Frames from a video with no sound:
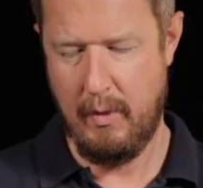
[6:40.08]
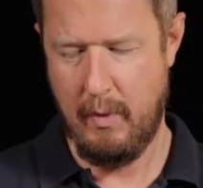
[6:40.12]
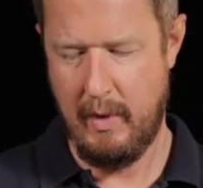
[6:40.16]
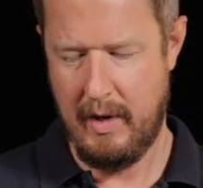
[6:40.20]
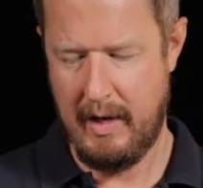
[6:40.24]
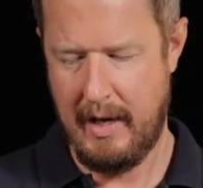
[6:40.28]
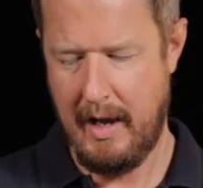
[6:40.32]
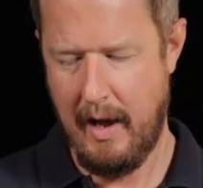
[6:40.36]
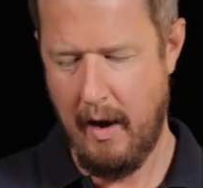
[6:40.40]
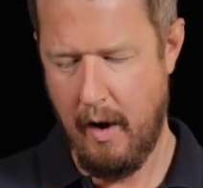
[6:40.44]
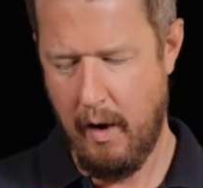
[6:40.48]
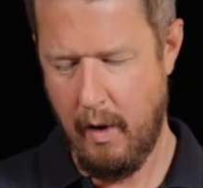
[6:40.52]
you want
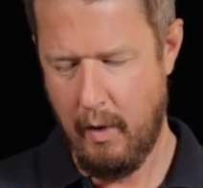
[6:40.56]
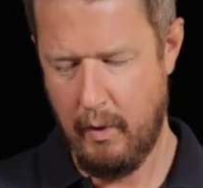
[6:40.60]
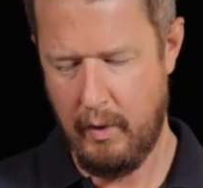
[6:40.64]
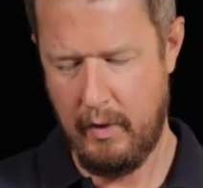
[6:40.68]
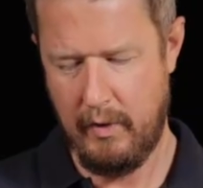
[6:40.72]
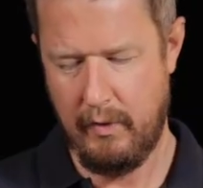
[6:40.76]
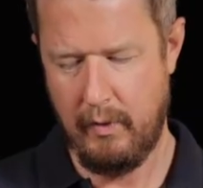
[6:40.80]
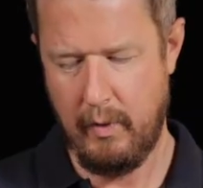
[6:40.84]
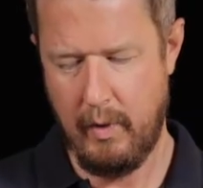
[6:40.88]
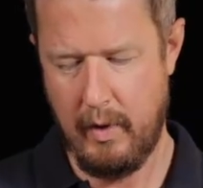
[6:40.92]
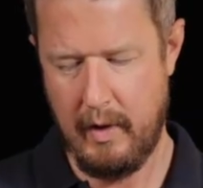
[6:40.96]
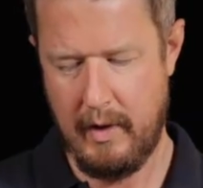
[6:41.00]
to get hold
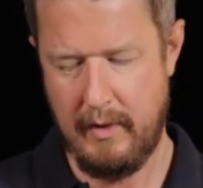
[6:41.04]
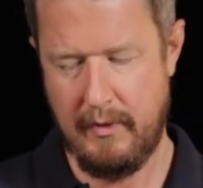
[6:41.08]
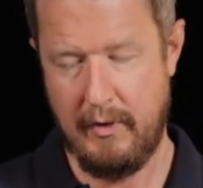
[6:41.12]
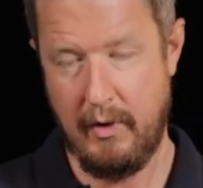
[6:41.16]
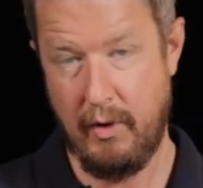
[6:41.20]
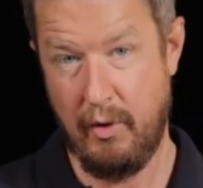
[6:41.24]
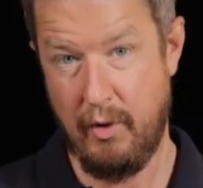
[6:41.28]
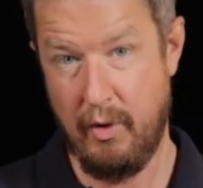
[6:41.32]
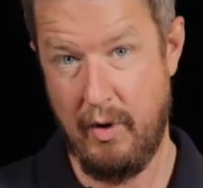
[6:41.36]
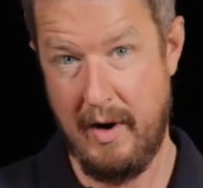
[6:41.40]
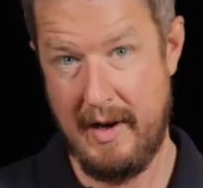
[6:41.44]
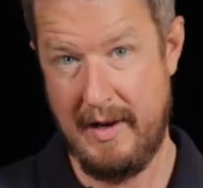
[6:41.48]
of one, if
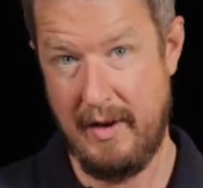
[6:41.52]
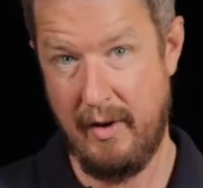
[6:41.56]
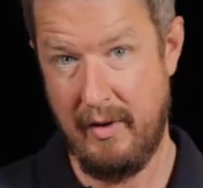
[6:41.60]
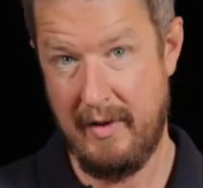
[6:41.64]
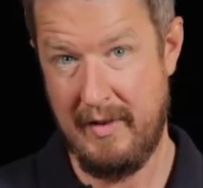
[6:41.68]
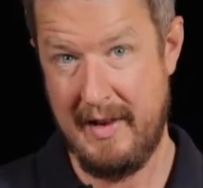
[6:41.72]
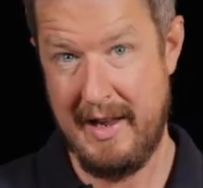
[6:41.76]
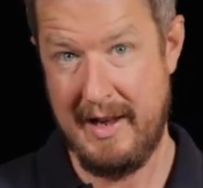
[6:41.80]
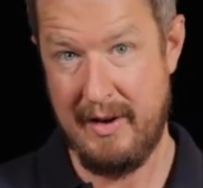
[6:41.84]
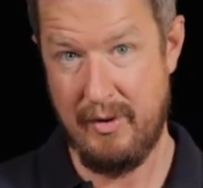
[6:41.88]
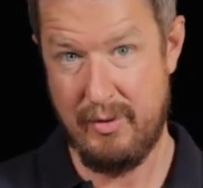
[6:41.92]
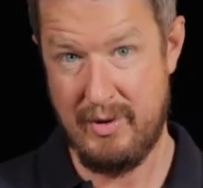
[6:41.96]
you're already
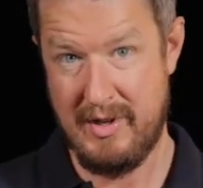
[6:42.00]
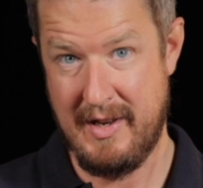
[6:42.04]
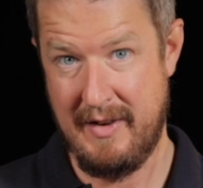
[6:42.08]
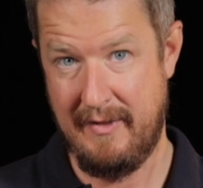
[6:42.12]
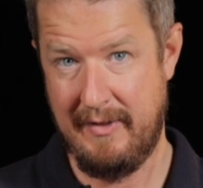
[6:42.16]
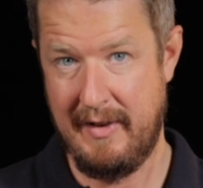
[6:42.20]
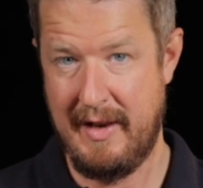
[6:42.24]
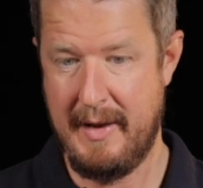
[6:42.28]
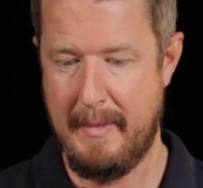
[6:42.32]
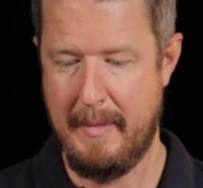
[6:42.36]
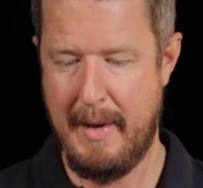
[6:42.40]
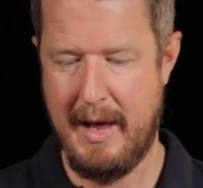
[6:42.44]
on Hilti
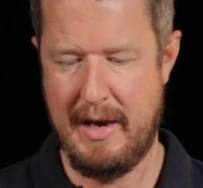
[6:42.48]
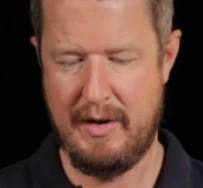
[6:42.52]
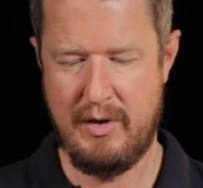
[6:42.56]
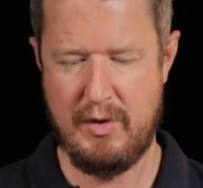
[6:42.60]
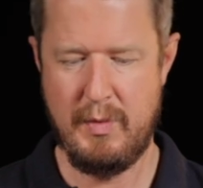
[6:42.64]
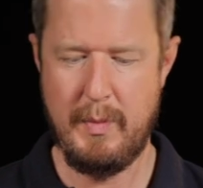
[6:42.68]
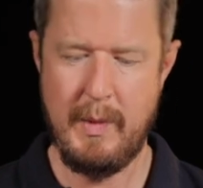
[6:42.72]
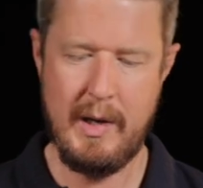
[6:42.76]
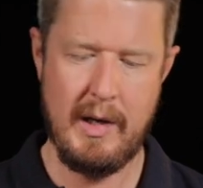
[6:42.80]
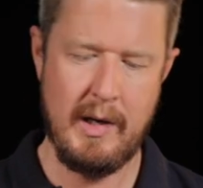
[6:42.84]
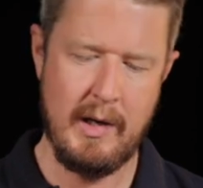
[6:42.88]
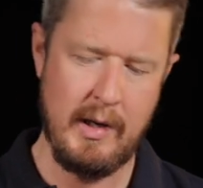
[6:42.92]
Fleet
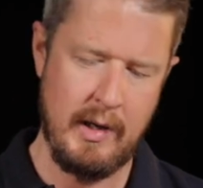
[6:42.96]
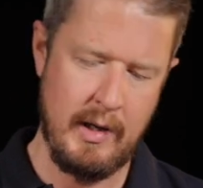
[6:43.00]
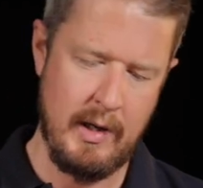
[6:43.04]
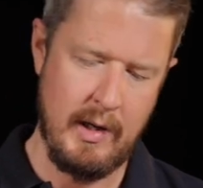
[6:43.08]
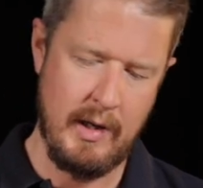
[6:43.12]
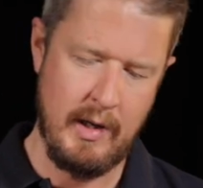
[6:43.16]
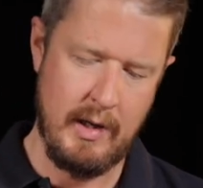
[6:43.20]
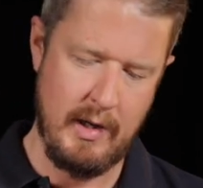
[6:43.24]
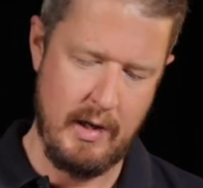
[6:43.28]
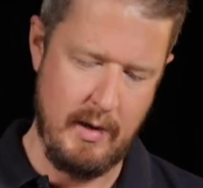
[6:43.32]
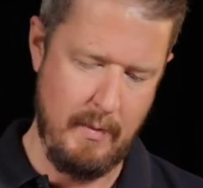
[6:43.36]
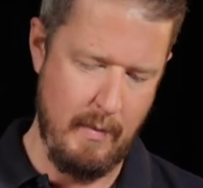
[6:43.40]
Management,
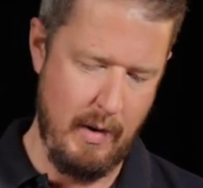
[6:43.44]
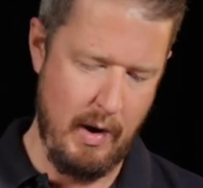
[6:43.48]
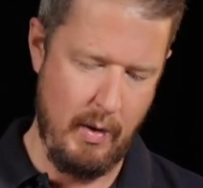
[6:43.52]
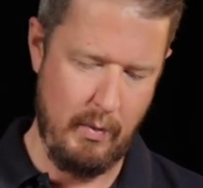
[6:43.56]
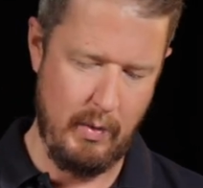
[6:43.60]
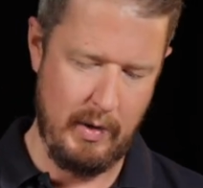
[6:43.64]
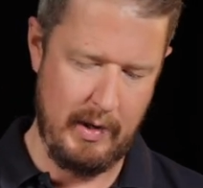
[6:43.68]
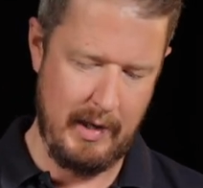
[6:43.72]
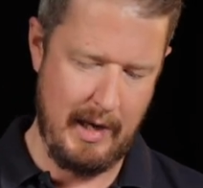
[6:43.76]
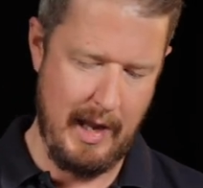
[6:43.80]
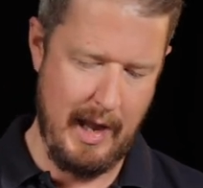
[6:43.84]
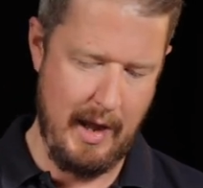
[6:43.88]
you might
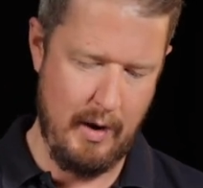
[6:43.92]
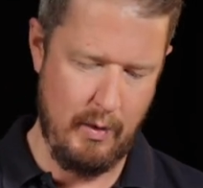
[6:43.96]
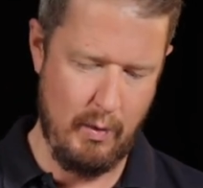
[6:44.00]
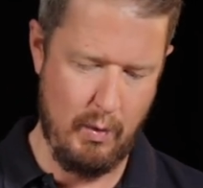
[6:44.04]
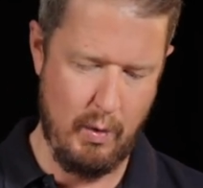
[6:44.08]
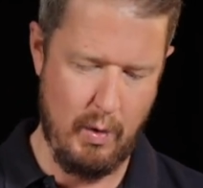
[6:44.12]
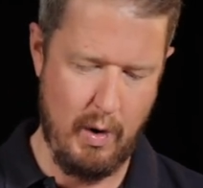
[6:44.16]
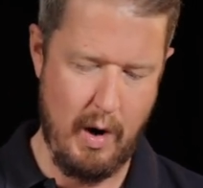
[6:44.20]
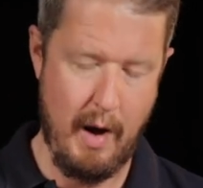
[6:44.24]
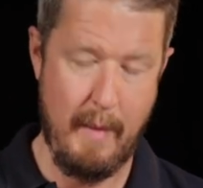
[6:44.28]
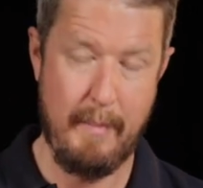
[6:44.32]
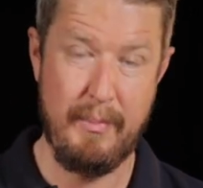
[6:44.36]
want to get
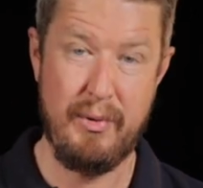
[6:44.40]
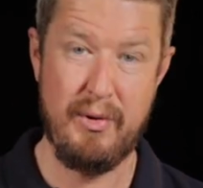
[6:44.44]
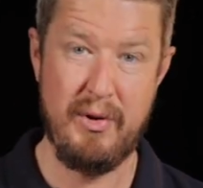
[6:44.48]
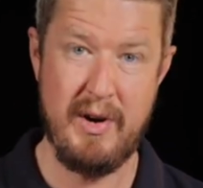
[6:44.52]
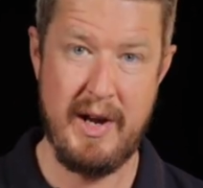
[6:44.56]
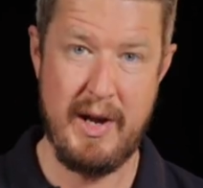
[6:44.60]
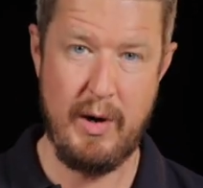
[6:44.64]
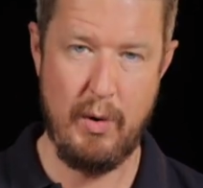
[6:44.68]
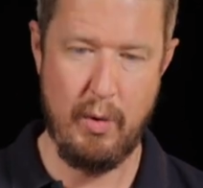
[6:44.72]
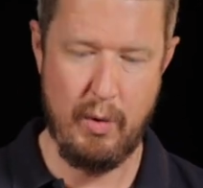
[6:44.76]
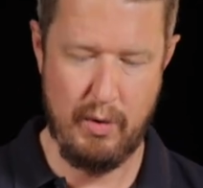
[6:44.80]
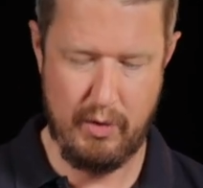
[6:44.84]
a
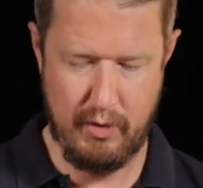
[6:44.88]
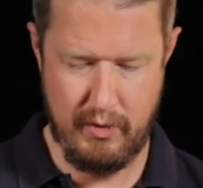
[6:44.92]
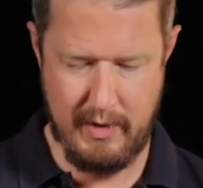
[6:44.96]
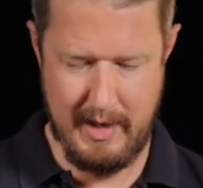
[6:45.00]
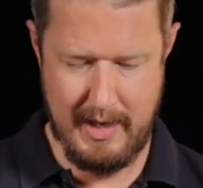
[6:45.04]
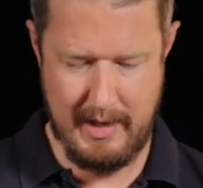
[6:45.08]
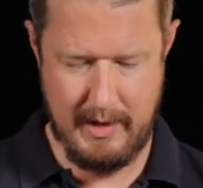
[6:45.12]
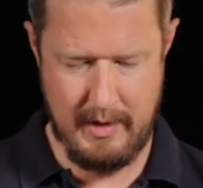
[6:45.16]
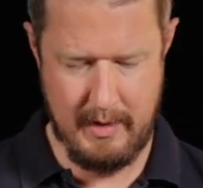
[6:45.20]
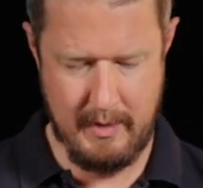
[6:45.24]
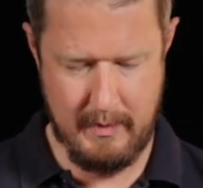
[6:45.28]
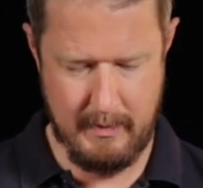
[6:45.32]
pre-order
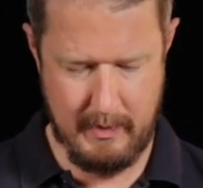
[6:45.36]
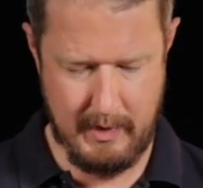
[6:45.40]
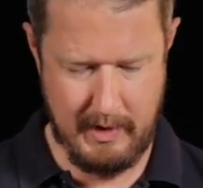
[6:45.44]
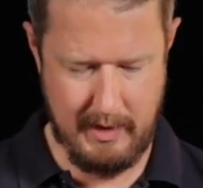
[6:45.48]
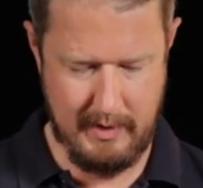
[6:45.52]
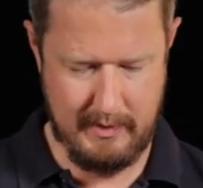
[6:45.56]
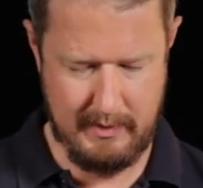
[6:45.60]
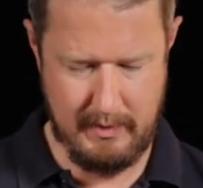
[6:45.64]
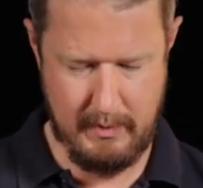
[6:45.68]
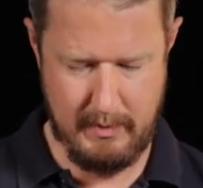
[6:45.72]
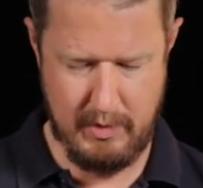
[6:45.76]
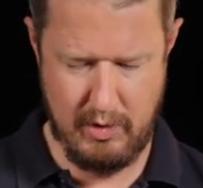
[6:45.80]
in,
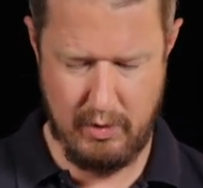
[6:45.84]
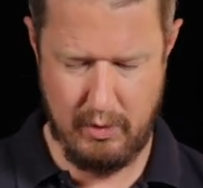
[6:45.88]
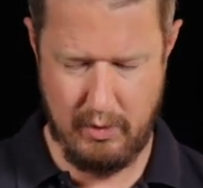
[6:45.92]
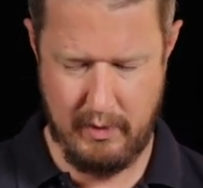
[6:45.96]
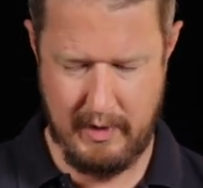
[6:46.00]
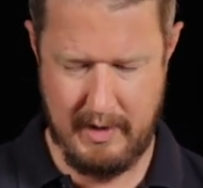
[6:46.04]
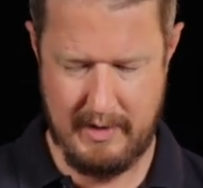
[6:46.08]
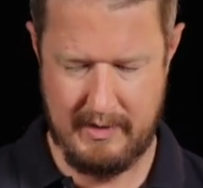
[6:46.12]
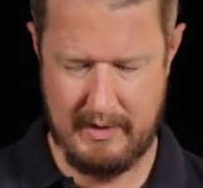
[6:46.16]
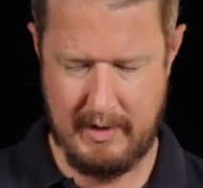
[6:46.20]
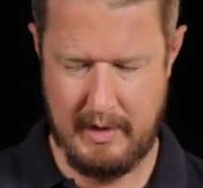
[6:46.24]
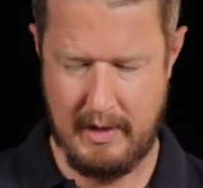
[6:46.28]
because I'm sure
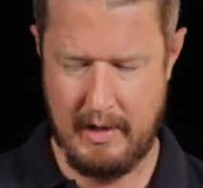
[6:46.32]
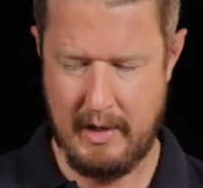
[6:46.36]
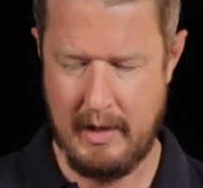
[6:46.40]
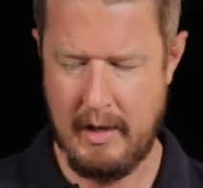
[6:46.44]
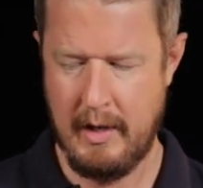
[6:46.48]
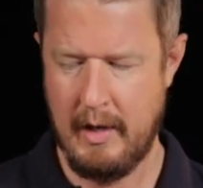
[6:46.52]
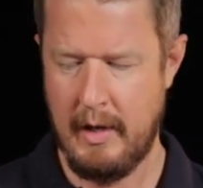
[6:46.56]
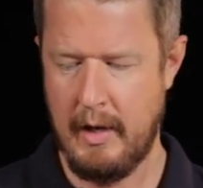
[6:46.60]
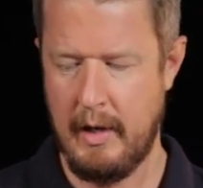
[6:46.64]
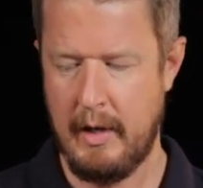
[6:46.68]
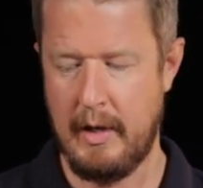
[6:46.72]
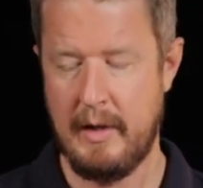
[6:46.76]
these are going to
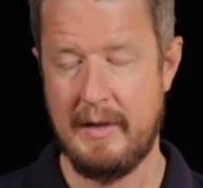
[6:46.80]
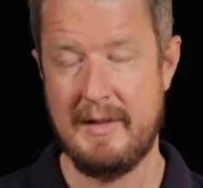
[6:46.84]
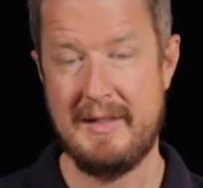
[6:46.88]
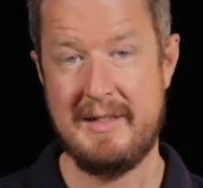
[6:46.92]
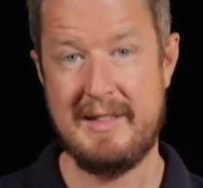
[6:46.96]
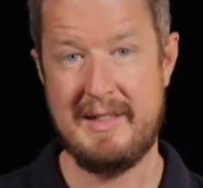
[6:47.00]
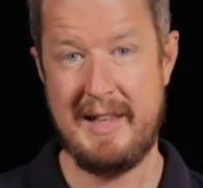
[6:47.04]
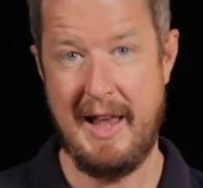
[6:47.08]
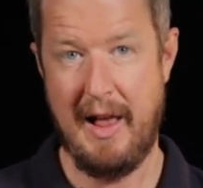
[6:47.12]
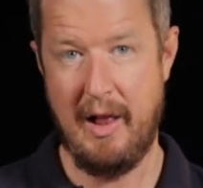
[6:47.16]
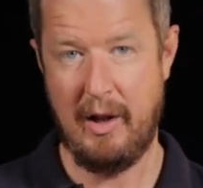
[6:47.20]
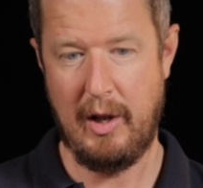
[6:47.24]

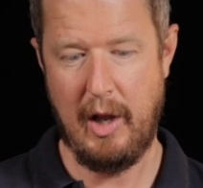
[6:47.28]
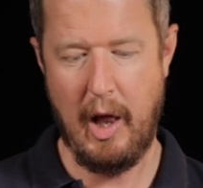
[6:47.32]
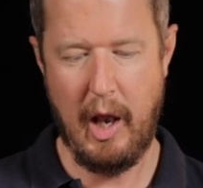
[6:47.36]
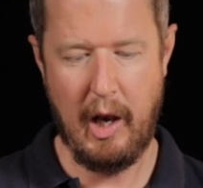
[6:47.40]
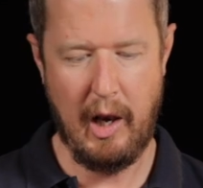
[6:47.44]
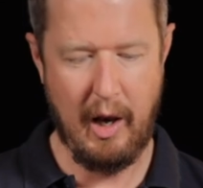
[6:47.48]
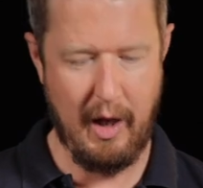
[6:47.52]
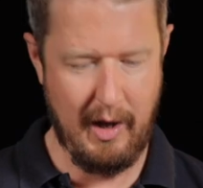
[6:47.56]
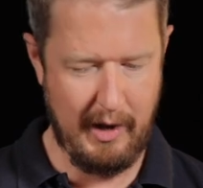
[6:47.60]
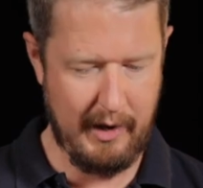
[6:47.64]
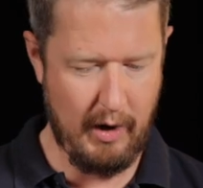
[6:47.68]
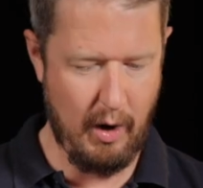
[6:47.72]
sell
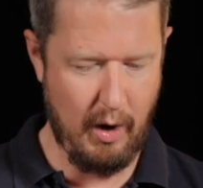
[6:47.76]
like